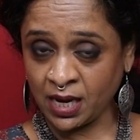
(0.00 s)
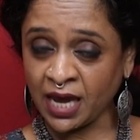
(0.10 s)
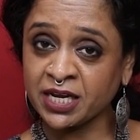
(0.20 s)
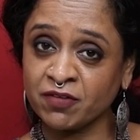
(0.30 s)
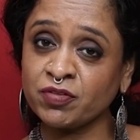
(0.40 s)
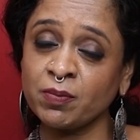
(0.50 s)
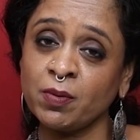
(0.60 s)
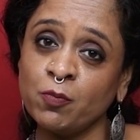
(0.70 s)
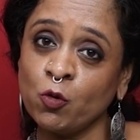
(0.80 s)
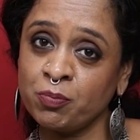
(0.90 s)
and give them a
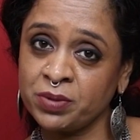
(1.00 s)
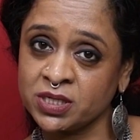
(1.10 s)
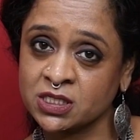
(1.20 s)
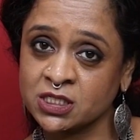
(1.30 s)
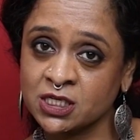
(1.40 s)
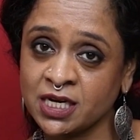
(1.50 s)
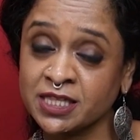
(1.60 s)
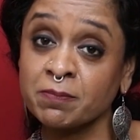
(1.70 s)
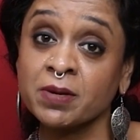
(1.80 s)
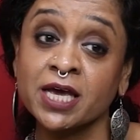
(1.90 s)
moment. Let
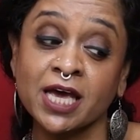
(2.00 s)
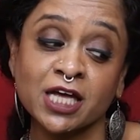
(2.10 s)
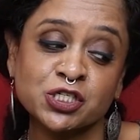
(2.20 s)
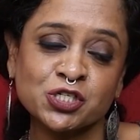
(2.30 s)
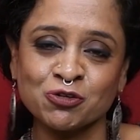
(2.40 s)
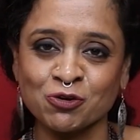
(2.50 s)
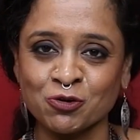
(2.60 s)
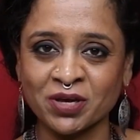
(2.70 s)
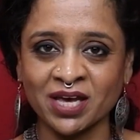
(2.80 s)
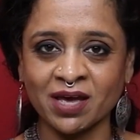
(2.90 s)
them catch you
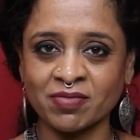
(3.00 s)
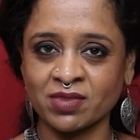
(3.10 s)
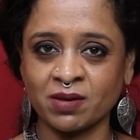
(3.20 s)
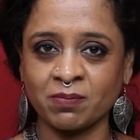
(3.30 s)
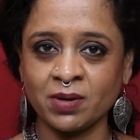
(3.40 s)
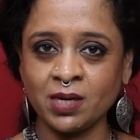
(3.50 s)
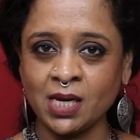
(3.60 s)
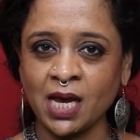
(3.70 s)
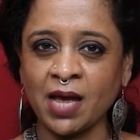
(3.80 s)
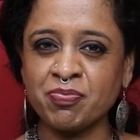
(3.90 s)
looking at them.
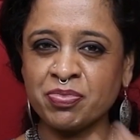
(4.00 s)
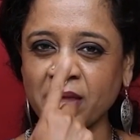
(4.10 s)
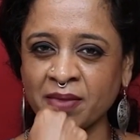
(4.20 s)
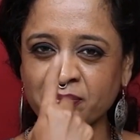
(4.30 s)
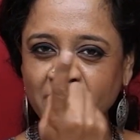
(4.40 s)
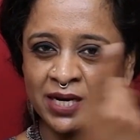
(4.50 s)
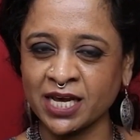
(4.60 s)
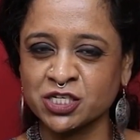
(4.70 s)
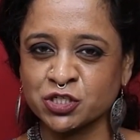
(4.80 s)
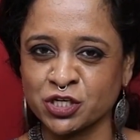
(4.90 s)
And then that
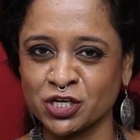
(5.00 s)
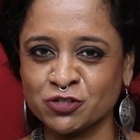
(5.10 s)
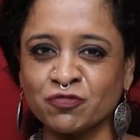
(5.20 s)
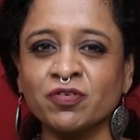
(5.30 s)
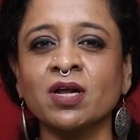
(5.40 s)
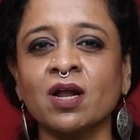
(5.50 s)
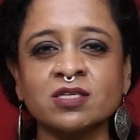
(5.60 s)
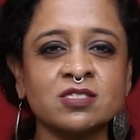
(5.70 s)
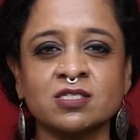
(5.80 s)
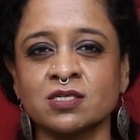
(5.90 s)
exchange of
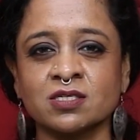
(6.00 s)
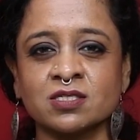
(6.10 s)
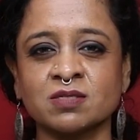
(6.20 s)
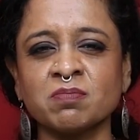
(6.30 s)
glances,